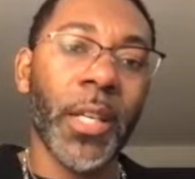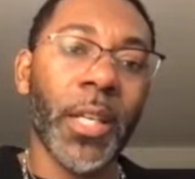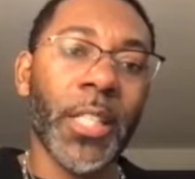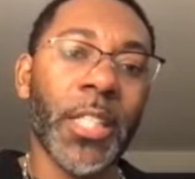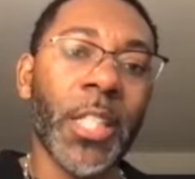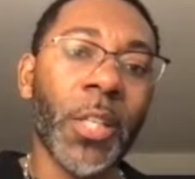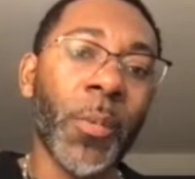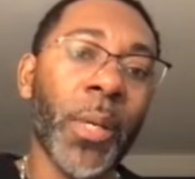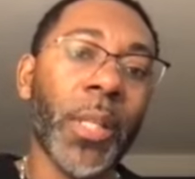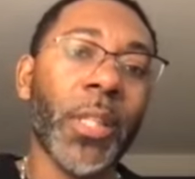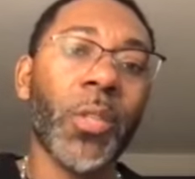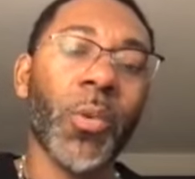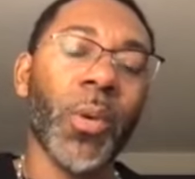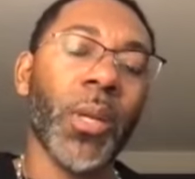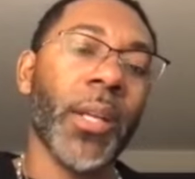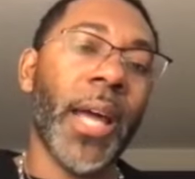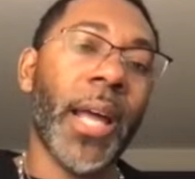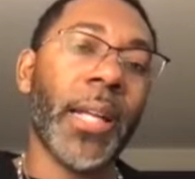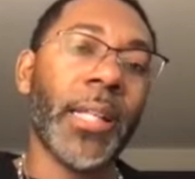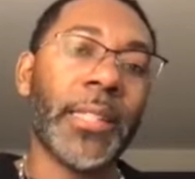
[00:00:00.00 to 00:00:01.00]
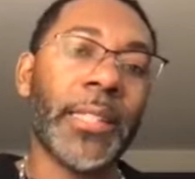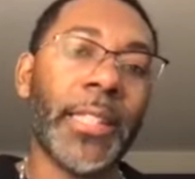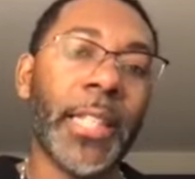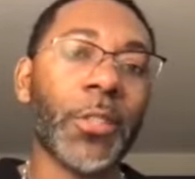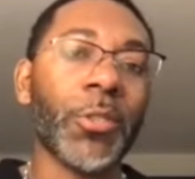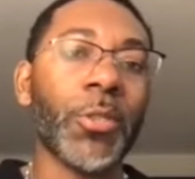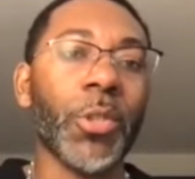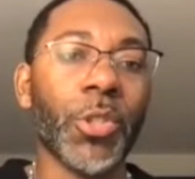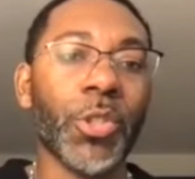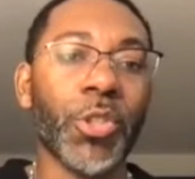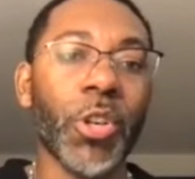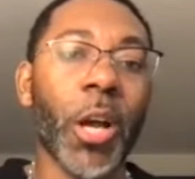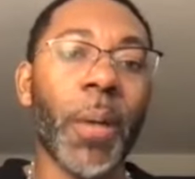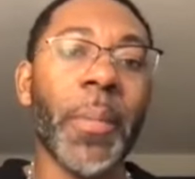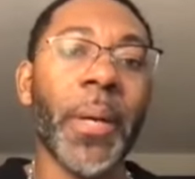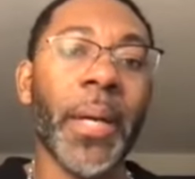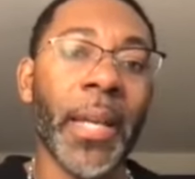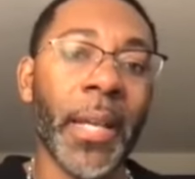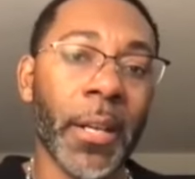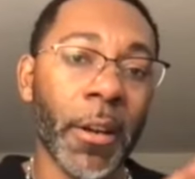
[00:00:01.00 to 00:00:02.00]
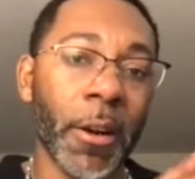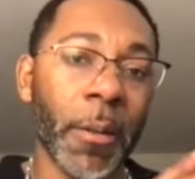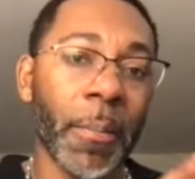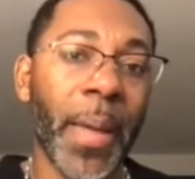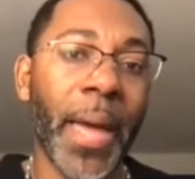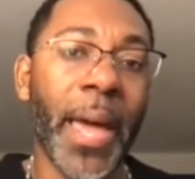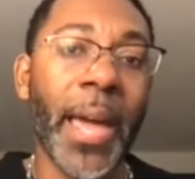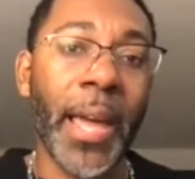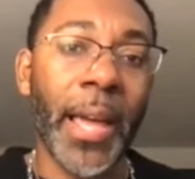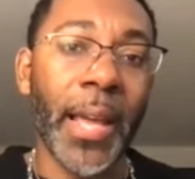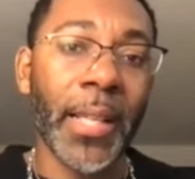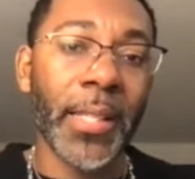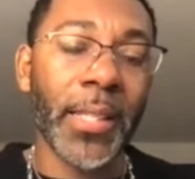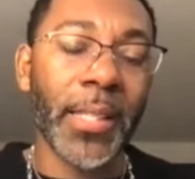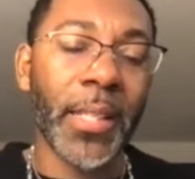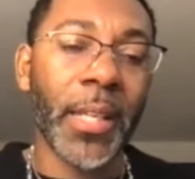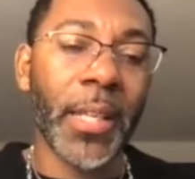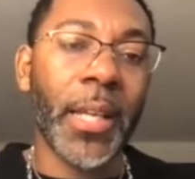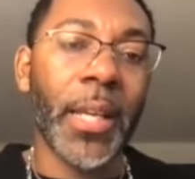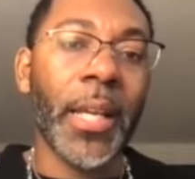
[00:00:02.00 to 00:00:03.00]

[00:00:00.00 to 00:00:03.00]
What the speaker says: she went through a lot of sexual trauma in her past.